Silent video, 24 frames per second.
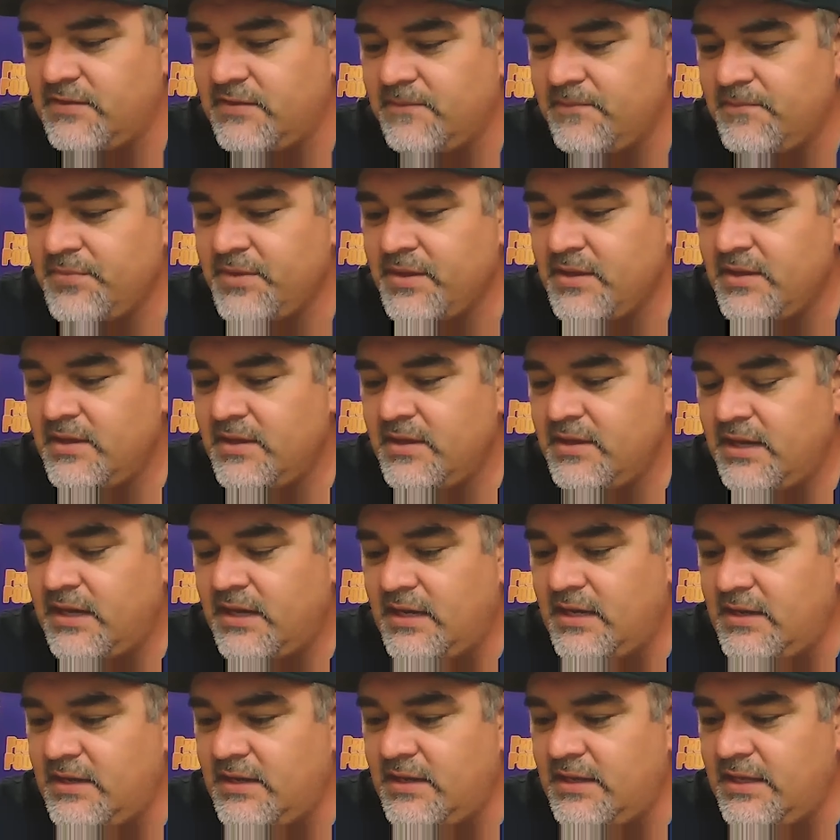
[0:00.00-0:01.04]
and
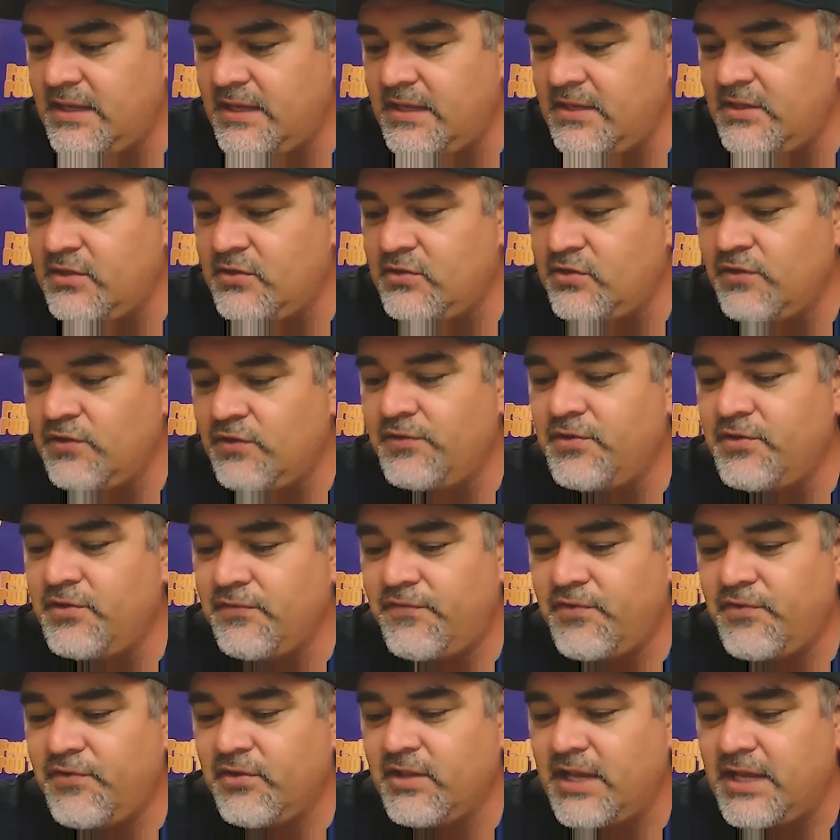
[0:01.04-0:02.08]
do you
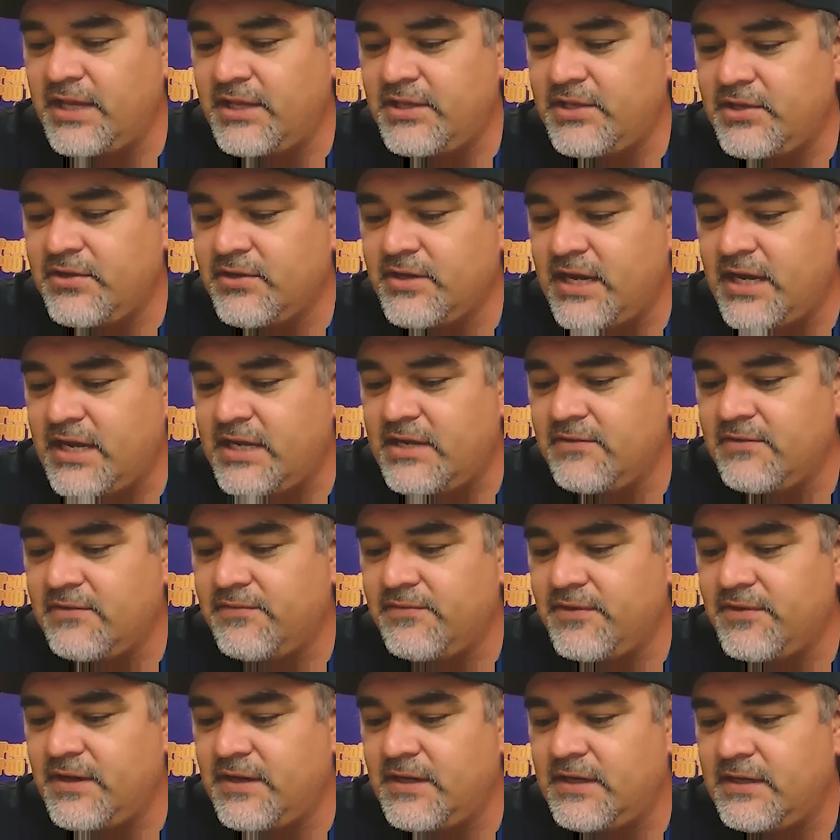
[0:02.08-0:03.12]
feel like you're kind
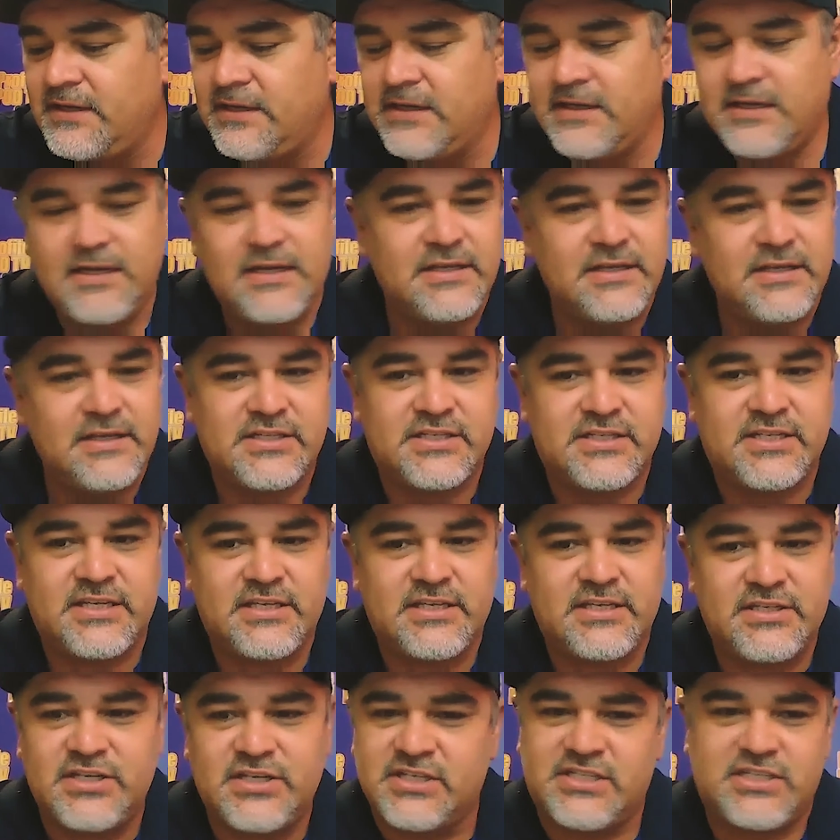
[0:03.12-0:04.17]
of just
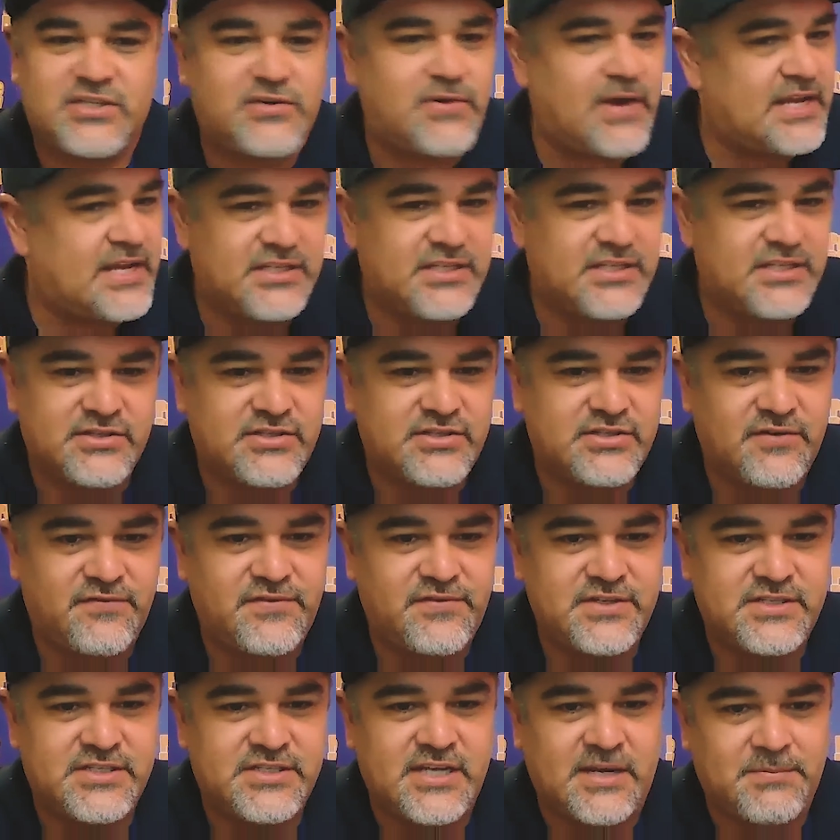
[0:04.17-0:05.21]
scratching the
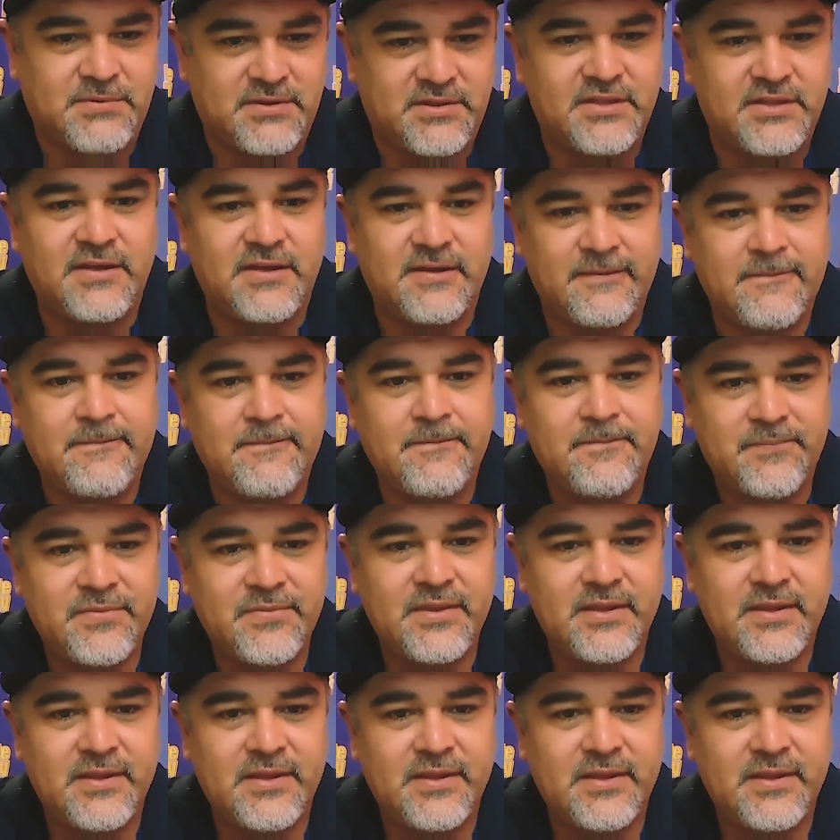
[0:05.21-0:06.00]
surface type of thing?